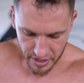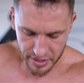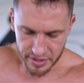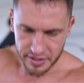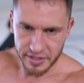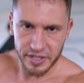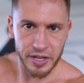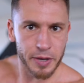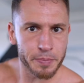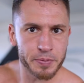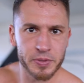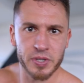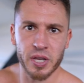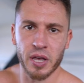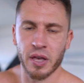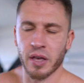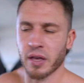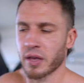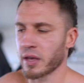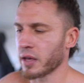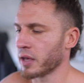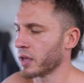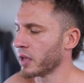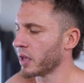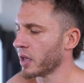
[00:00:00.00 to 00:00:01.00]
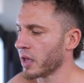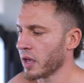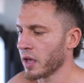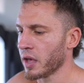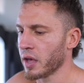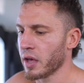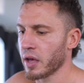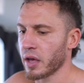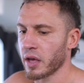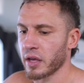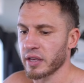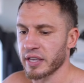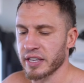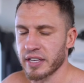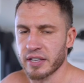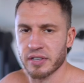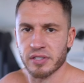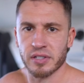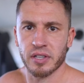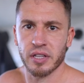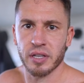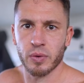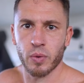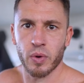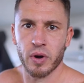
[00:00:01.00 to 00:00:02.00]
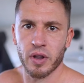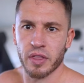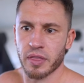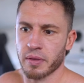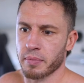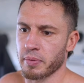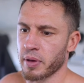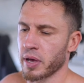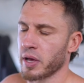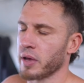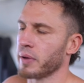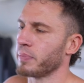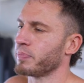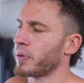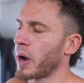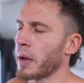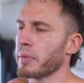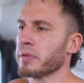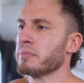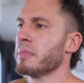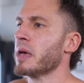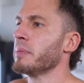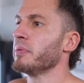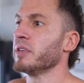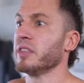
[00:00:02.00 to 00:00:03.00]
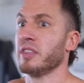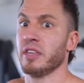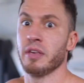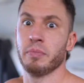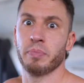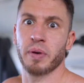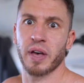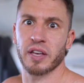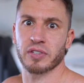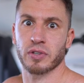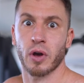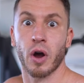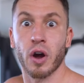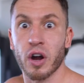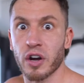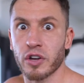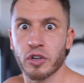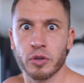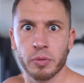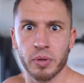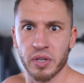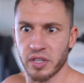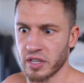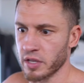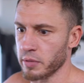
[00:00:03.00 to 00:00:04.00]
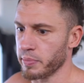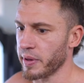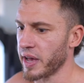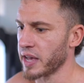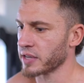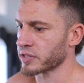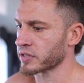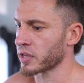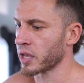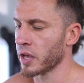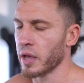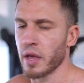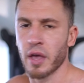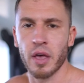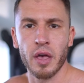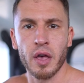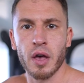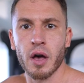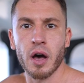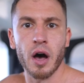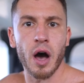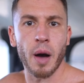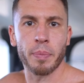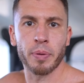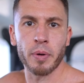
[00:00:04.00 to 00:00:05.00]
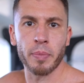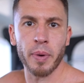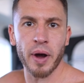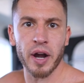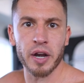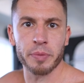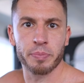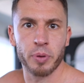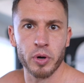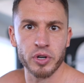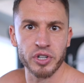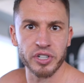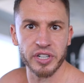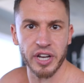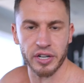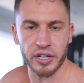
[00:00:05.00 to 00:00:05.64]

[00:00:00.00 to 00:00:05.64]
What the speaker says: Dips, easily one of the, probably maybe the best, arguably the best upper body pushing